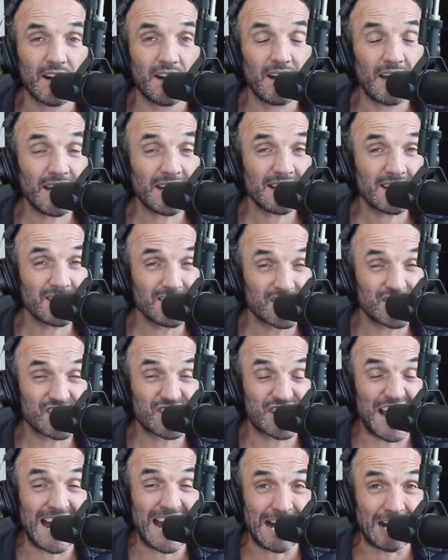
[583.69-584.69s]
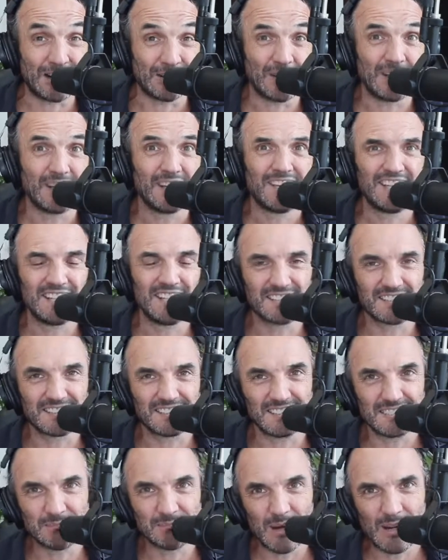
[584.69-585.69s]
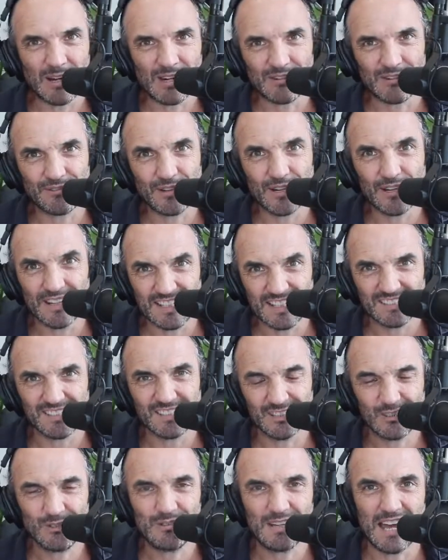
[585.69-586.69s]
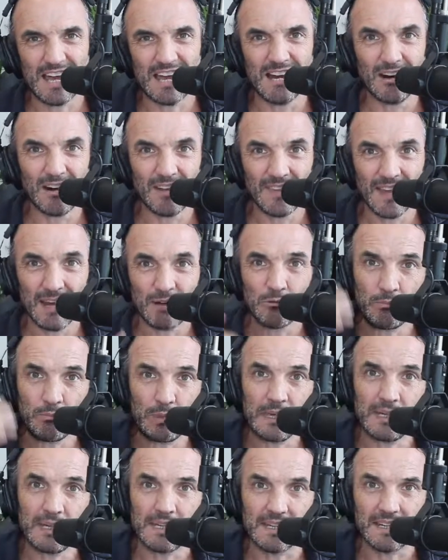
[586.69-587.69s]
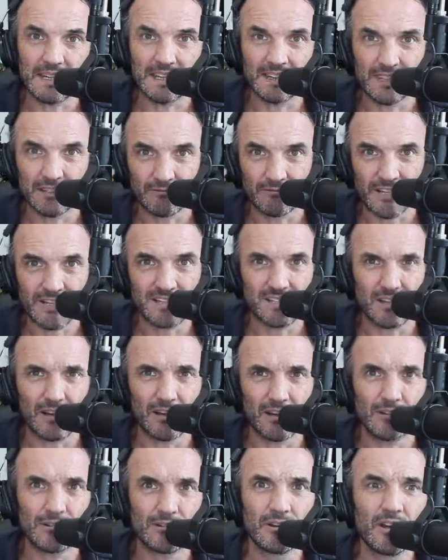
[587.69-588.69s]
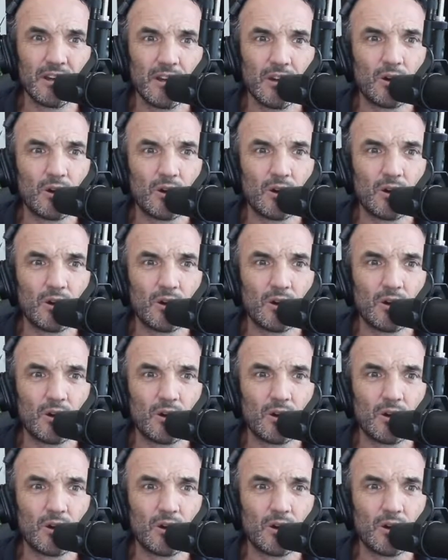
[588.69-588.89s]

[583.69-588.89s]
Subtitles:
I can shout into this microphone as I do now, and that will peak in the red zone